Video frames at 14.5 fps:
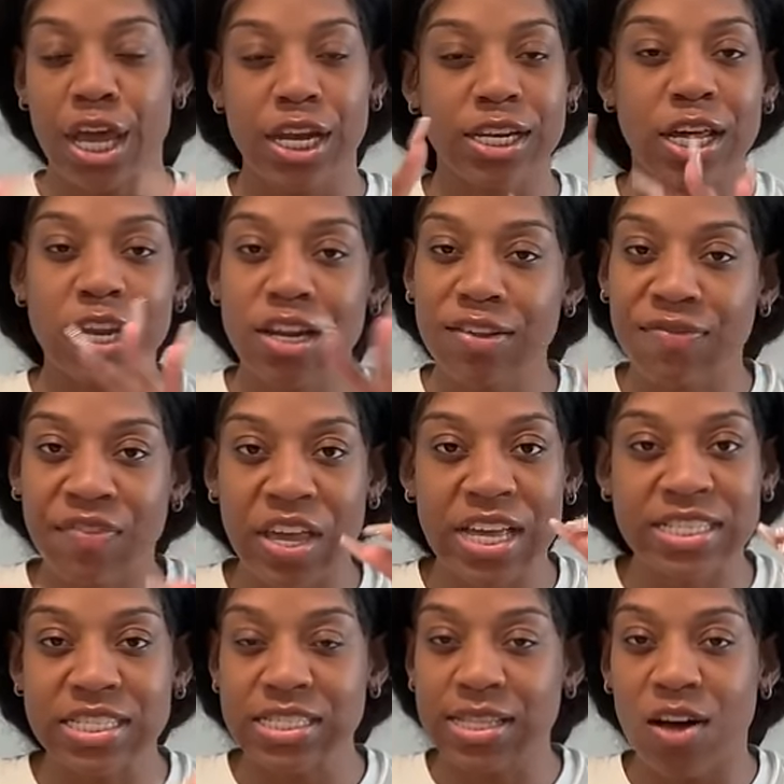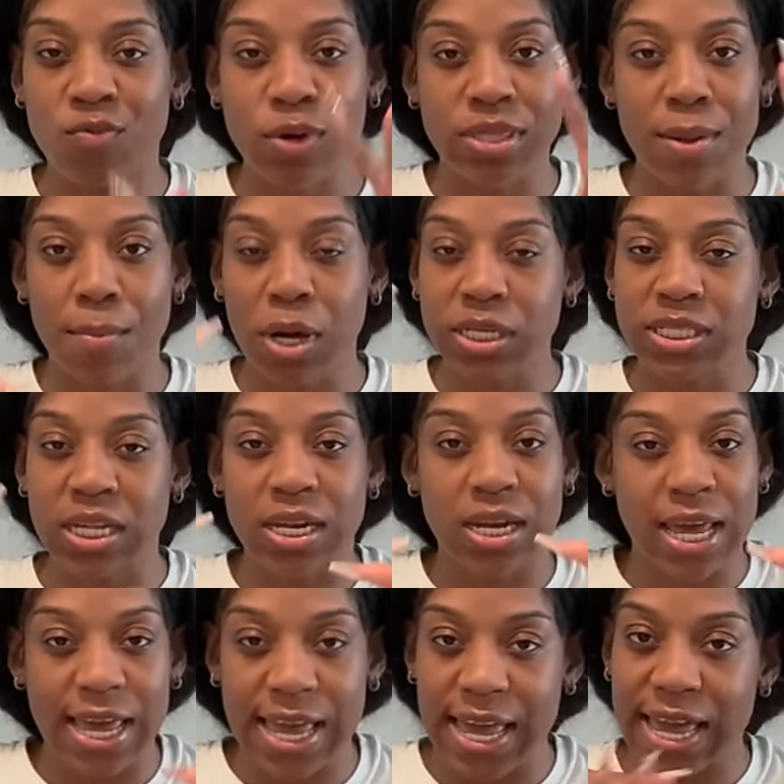None of the fancy stuff with the mustard and
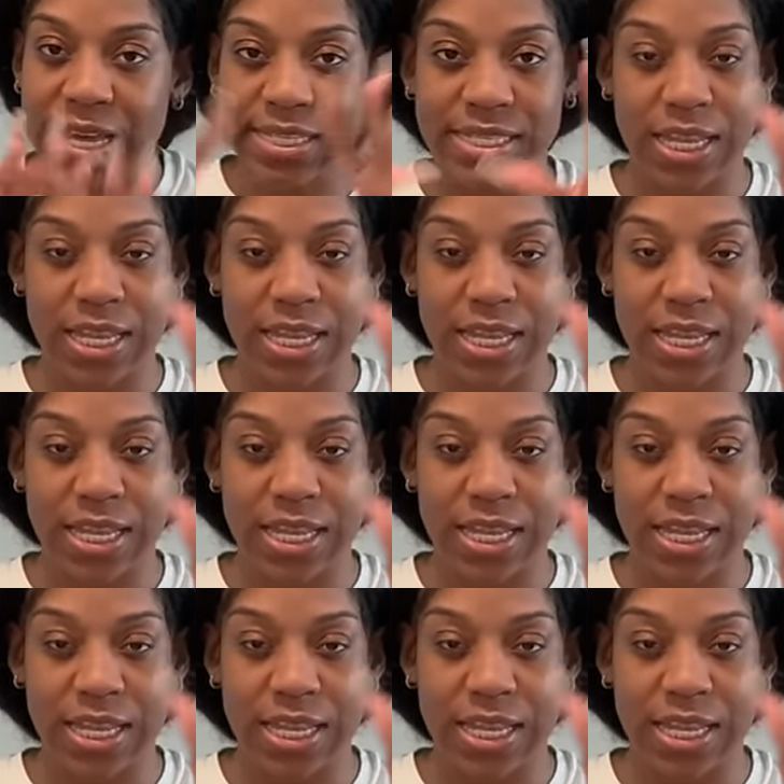the eggs,